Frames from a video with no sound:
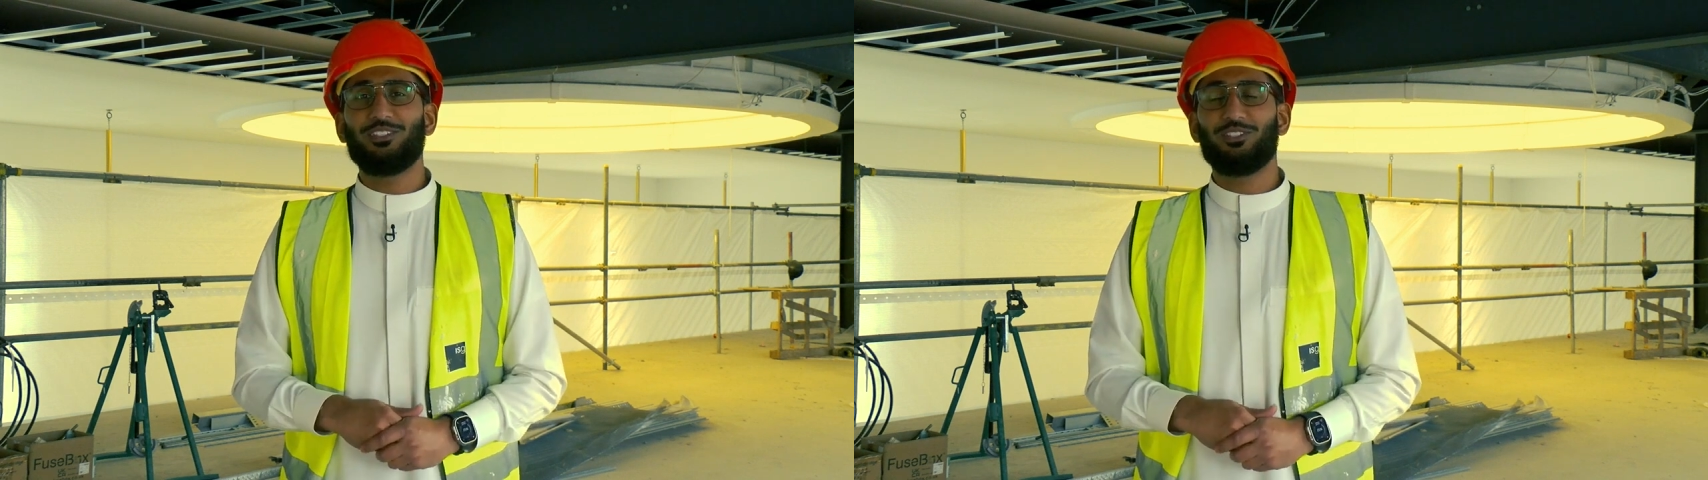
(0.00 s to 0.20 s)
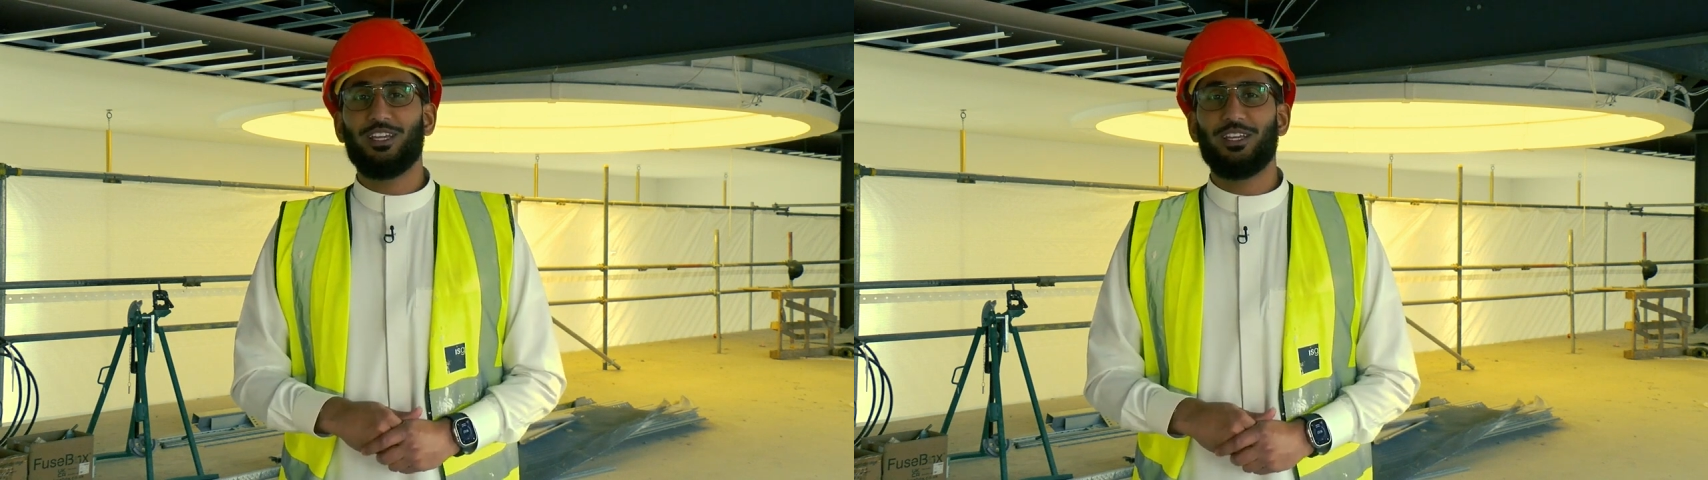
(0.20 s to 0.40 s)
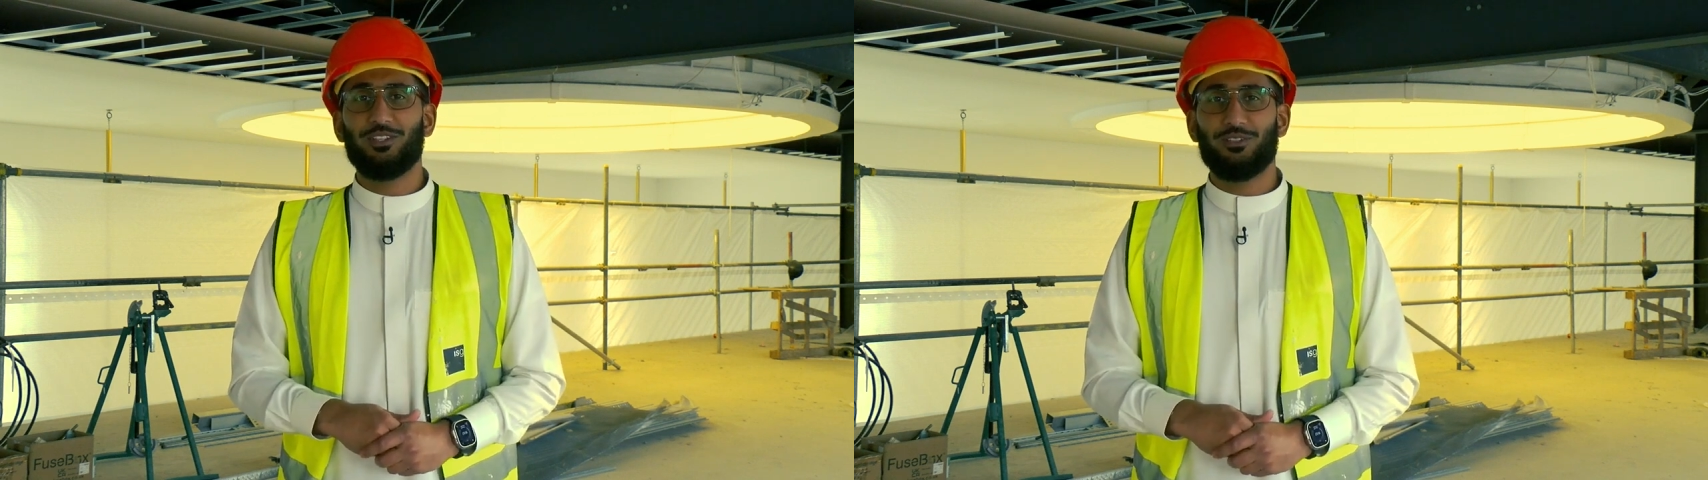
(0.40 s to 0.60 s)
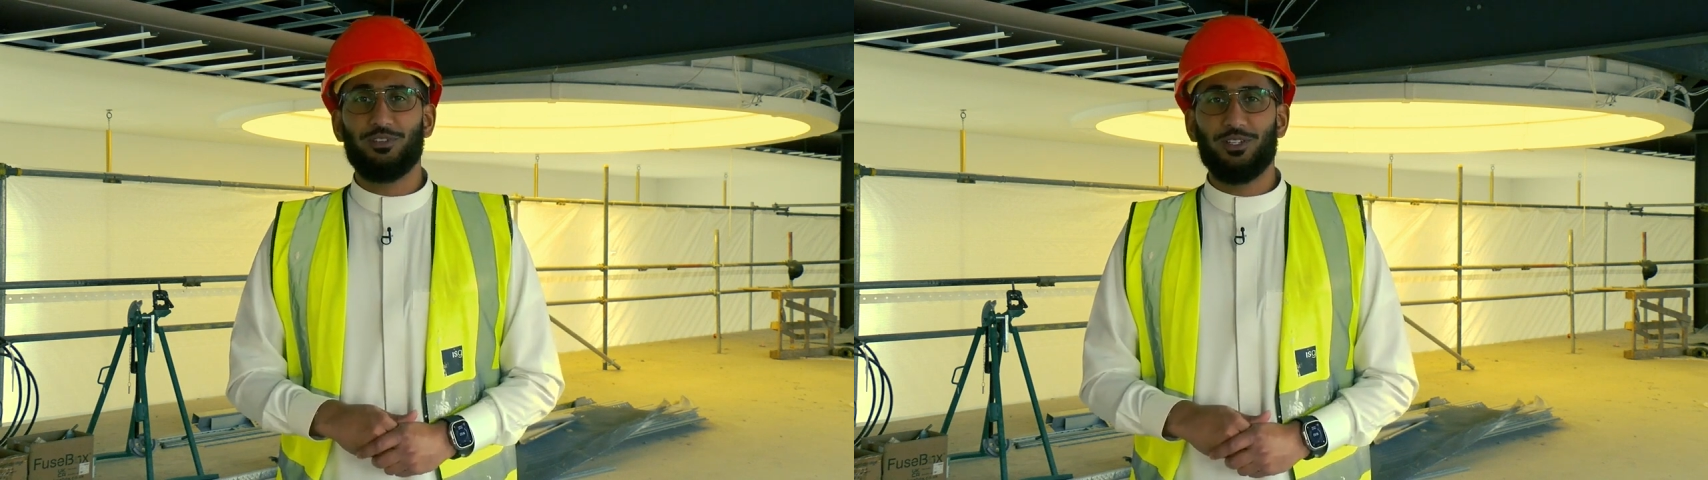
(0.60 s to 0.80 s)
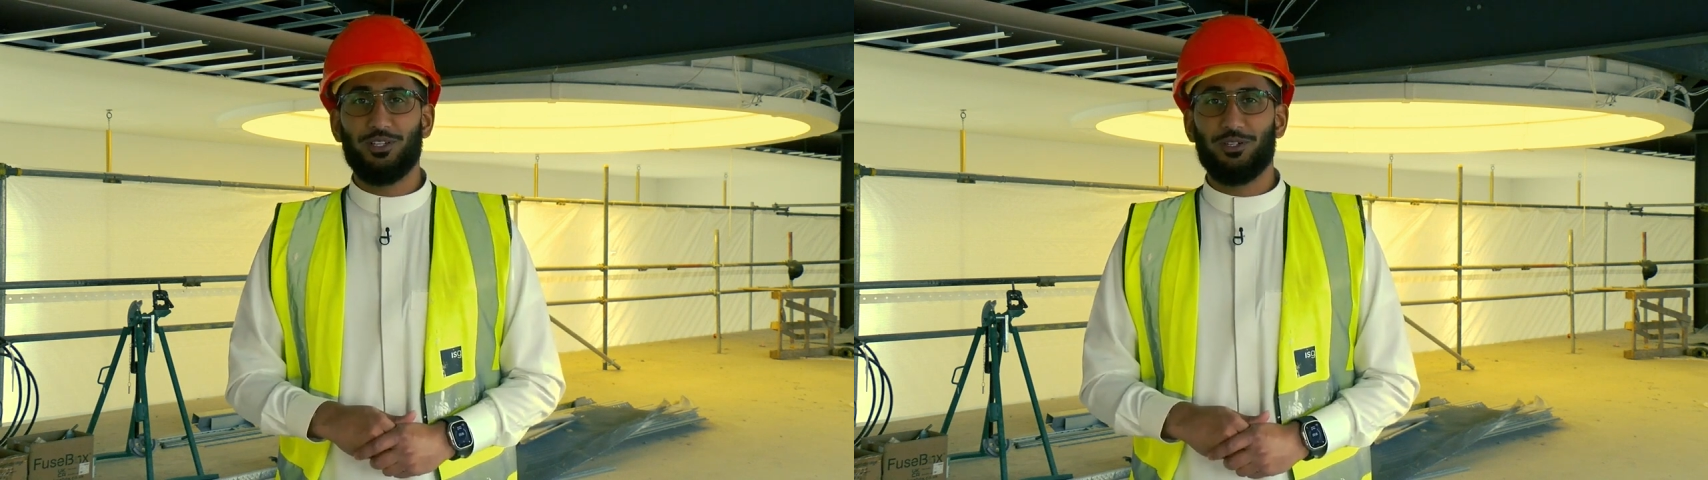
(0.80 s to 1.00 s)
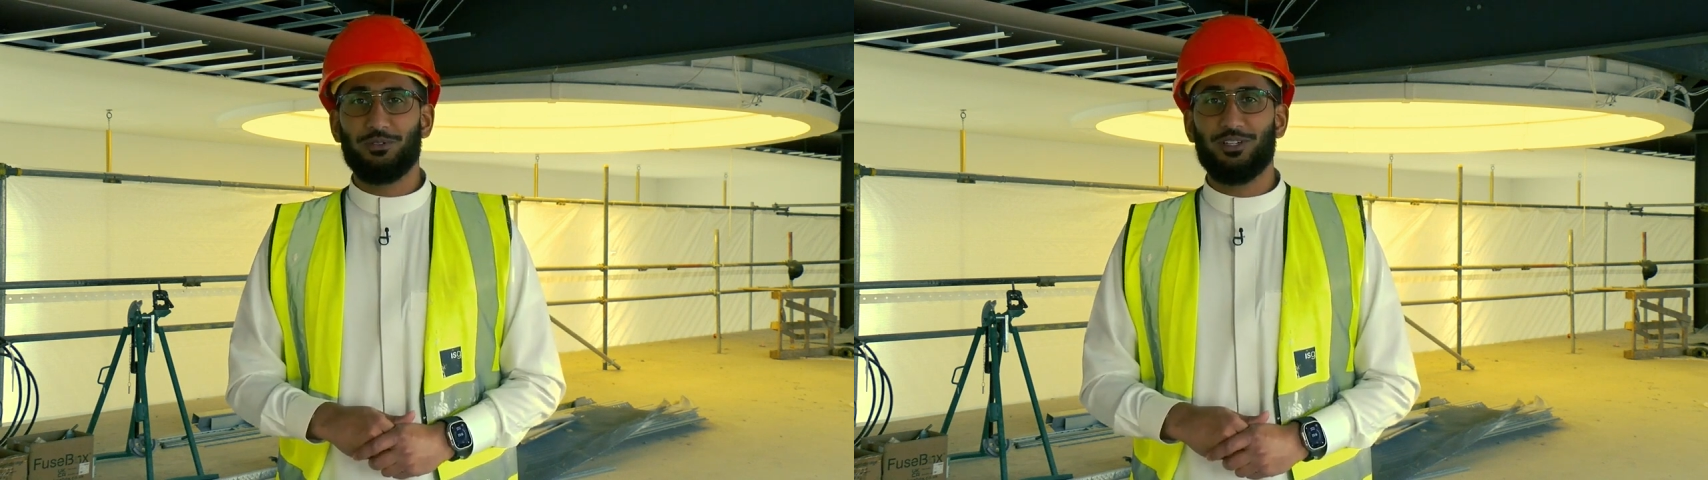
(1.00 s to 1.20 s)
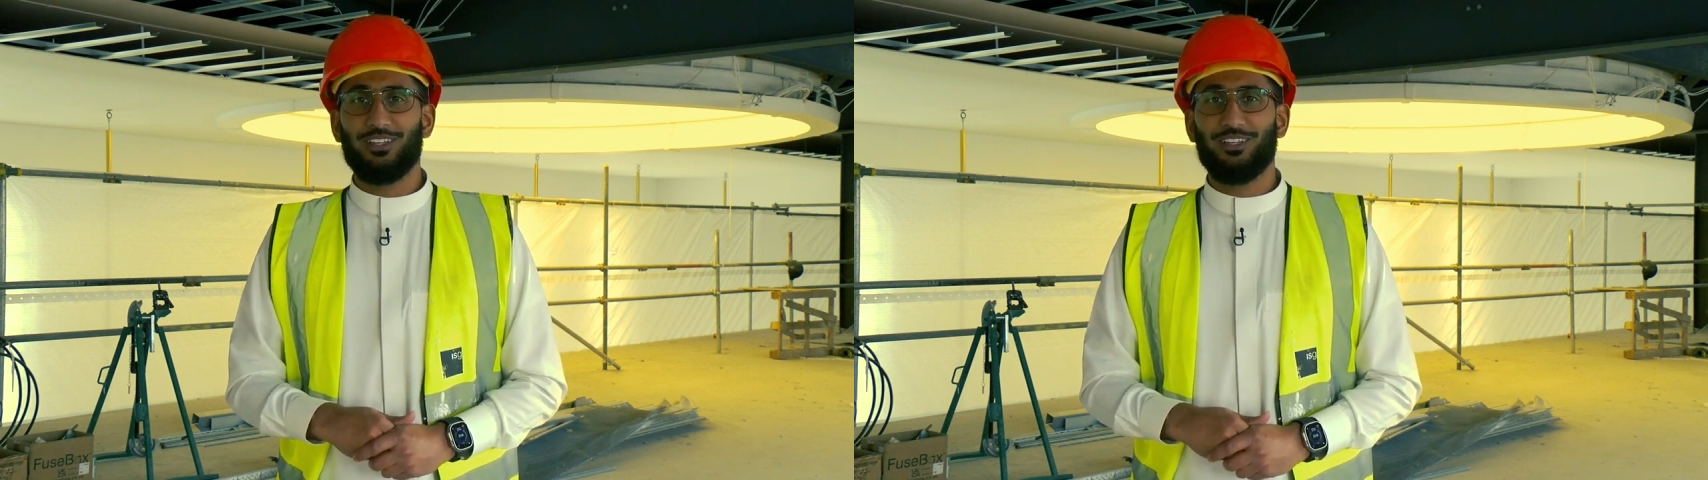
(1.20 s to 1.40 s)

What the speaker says: share this video.